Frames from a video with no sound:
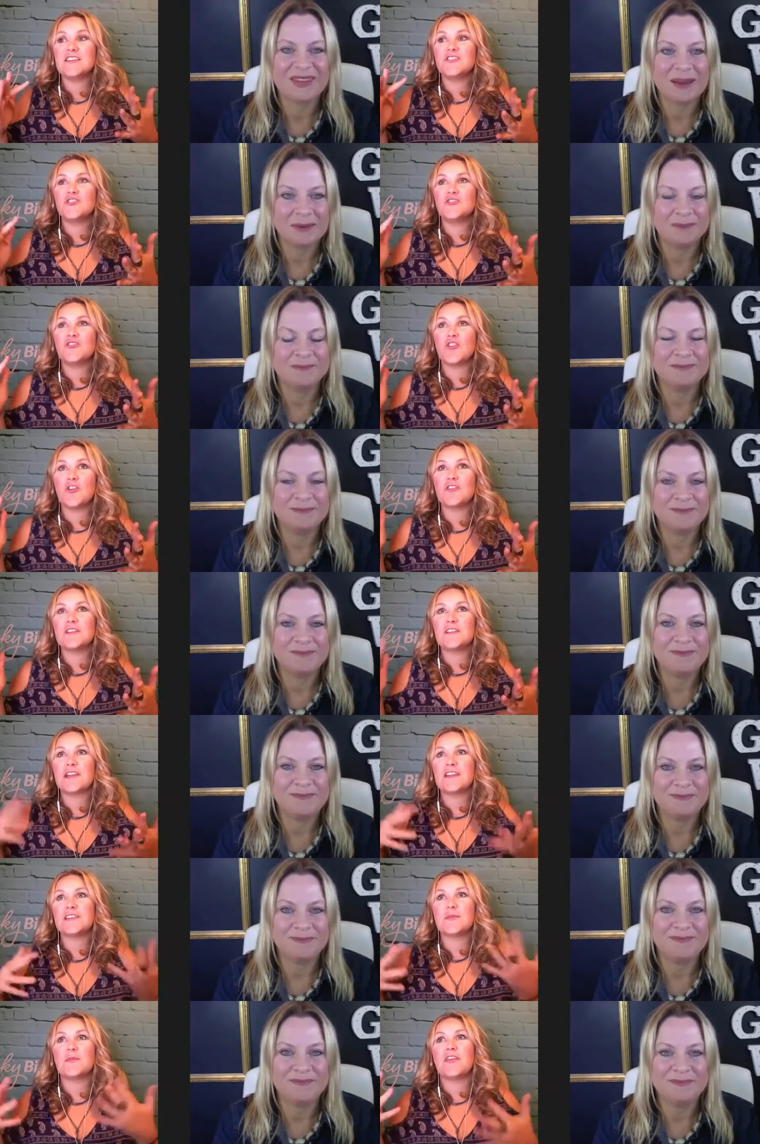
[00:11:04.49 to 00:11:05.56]
Speaker 1: don't say
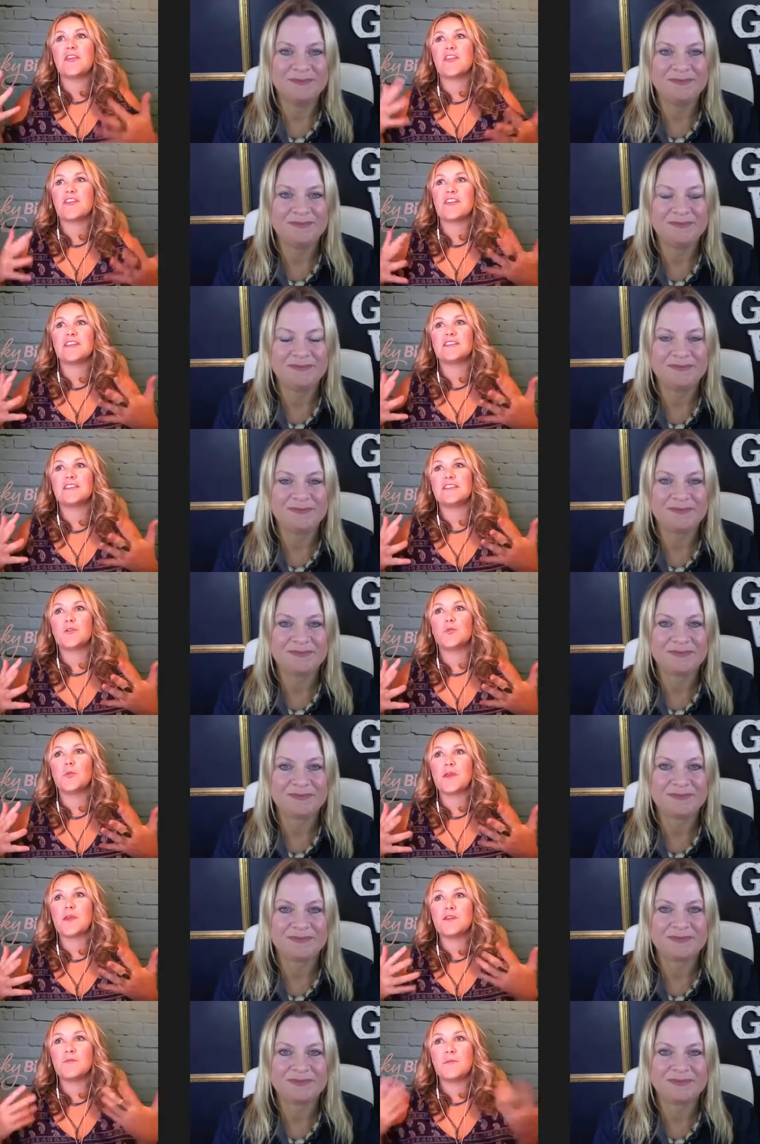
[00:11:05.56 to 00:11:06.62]
some of the things that
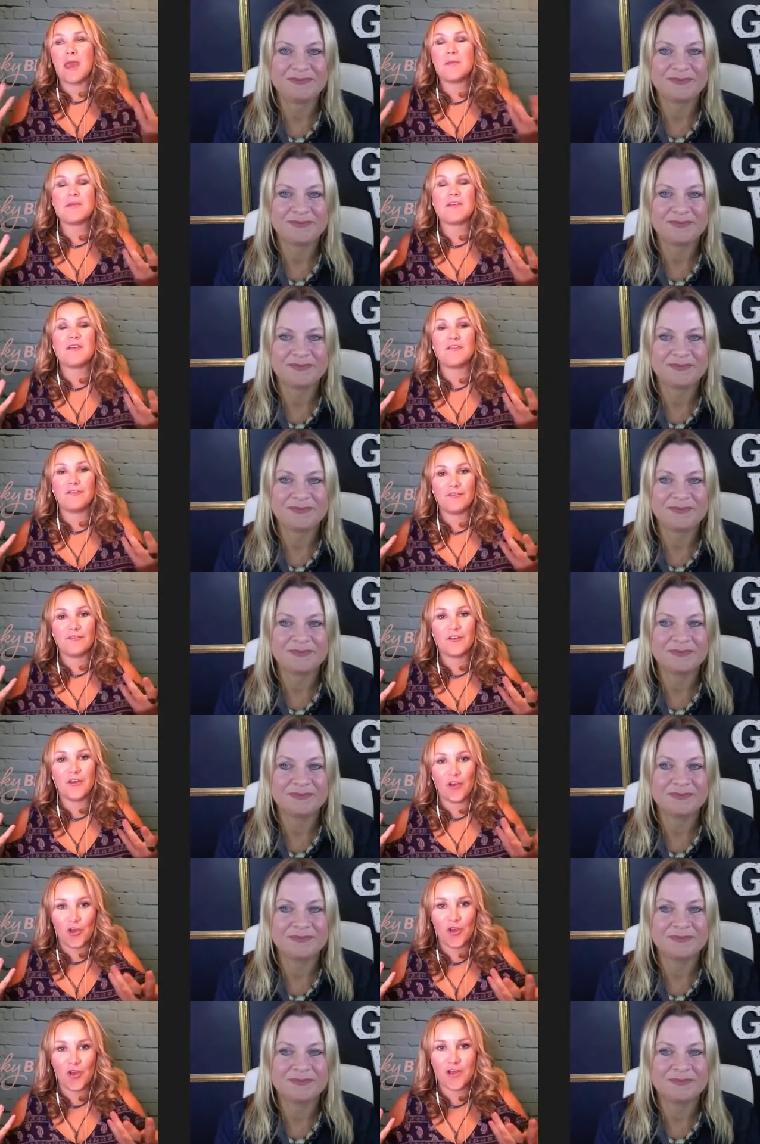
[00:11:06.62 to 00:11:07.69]
we maybe have
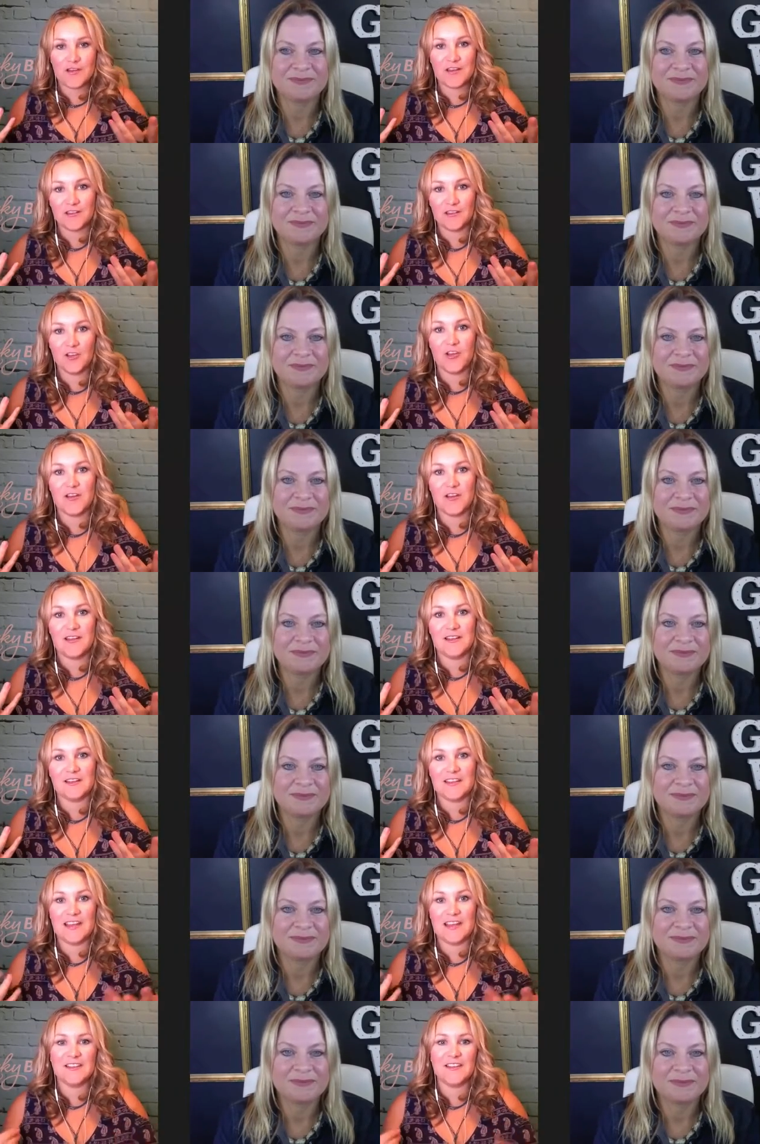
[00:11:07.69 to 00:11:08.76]
heard and learned as
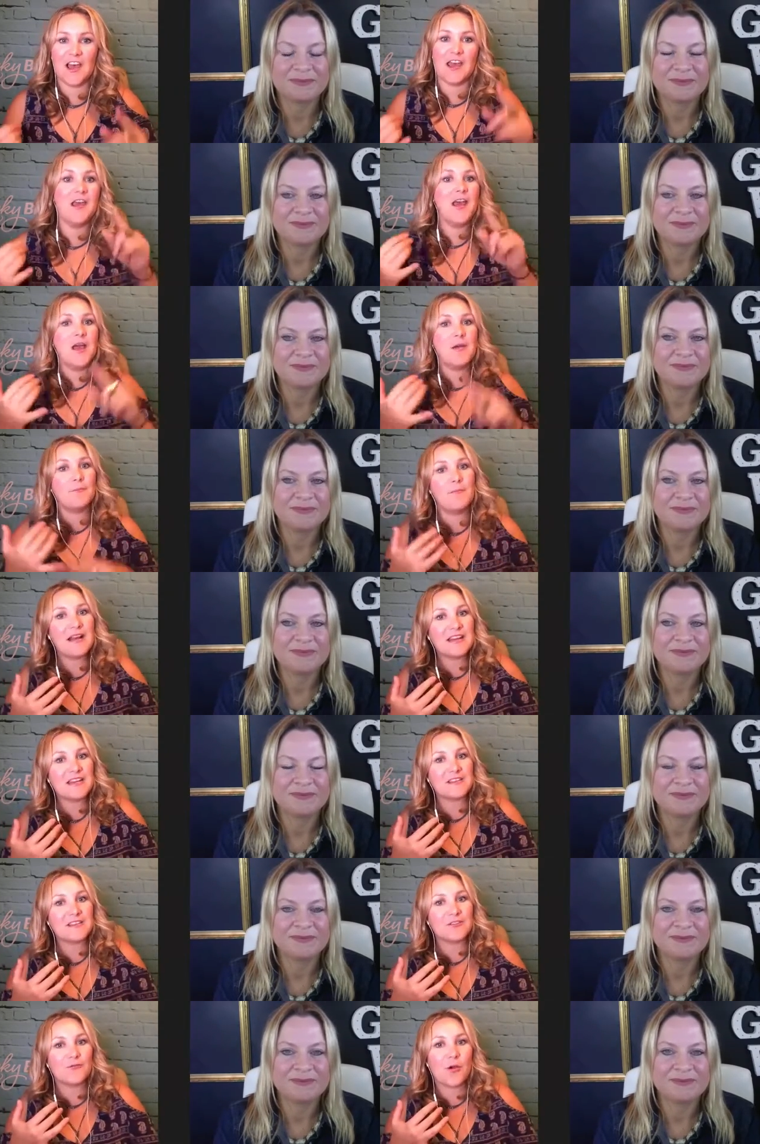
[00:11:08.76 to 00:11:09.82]
kids, like money doesn't
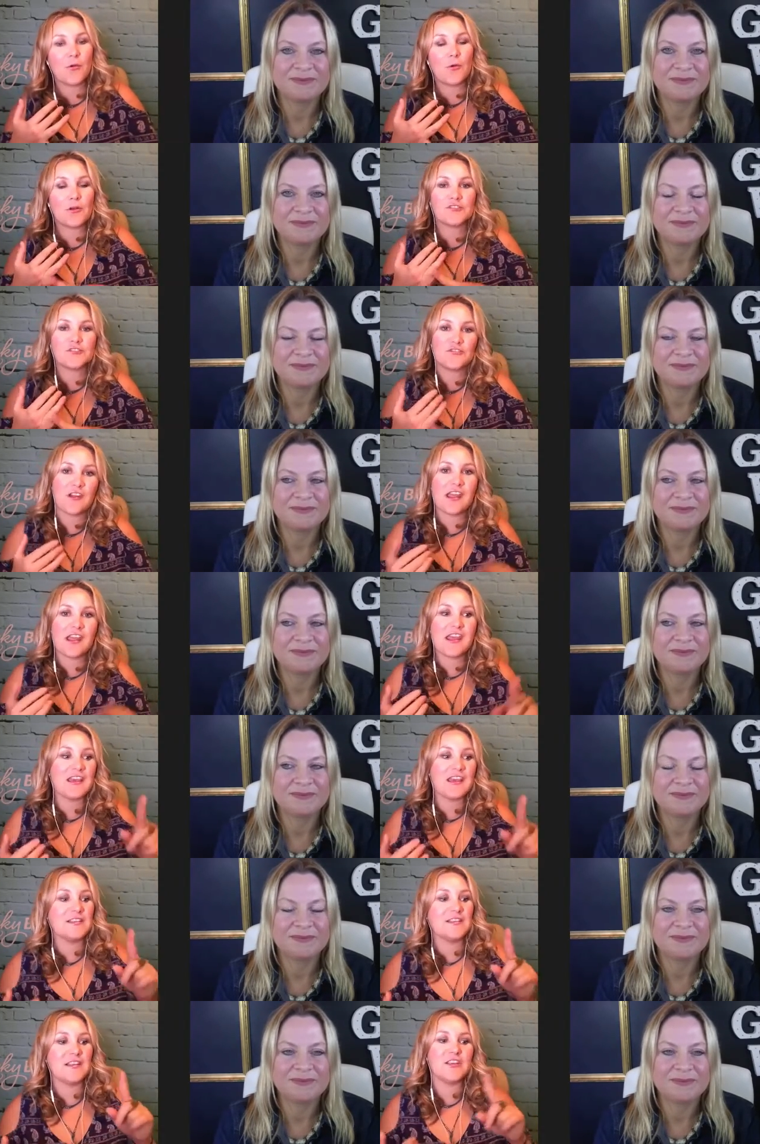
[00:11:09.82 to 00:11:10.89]
grow on trees
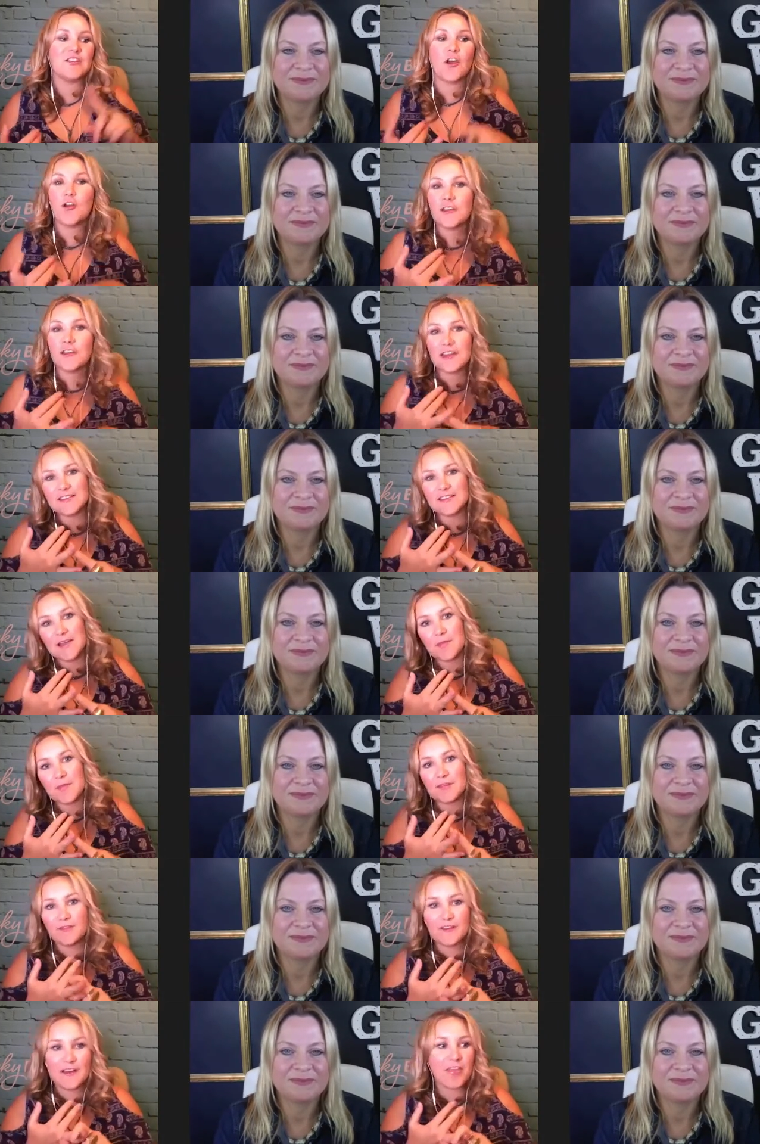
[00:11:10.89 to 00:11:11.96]
and you don't get something
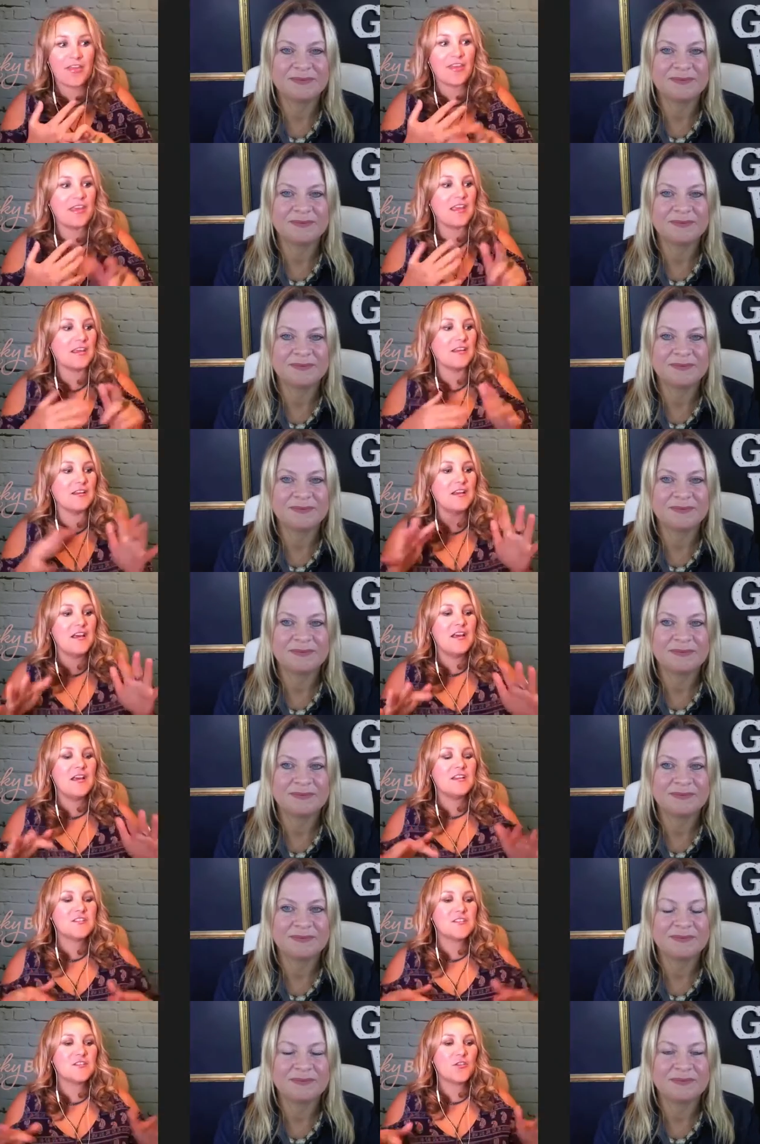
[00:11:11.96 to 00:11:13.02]
for nothing and
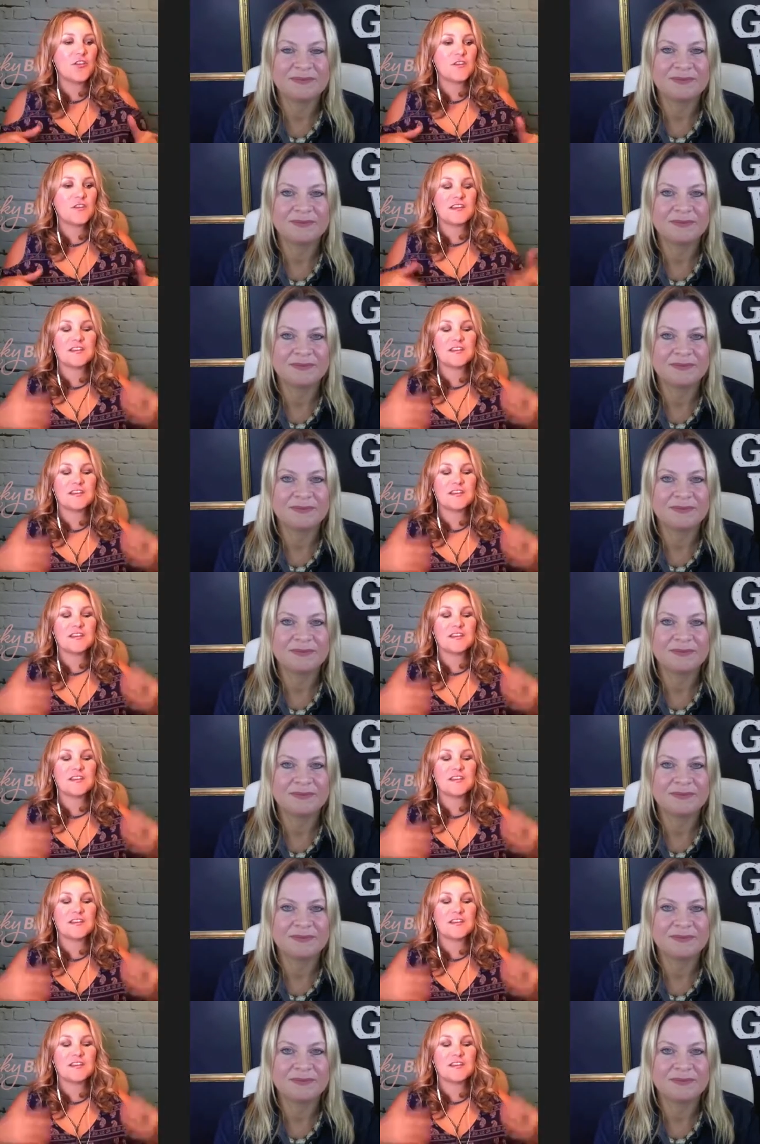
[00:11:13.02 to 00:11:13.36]
just all those things.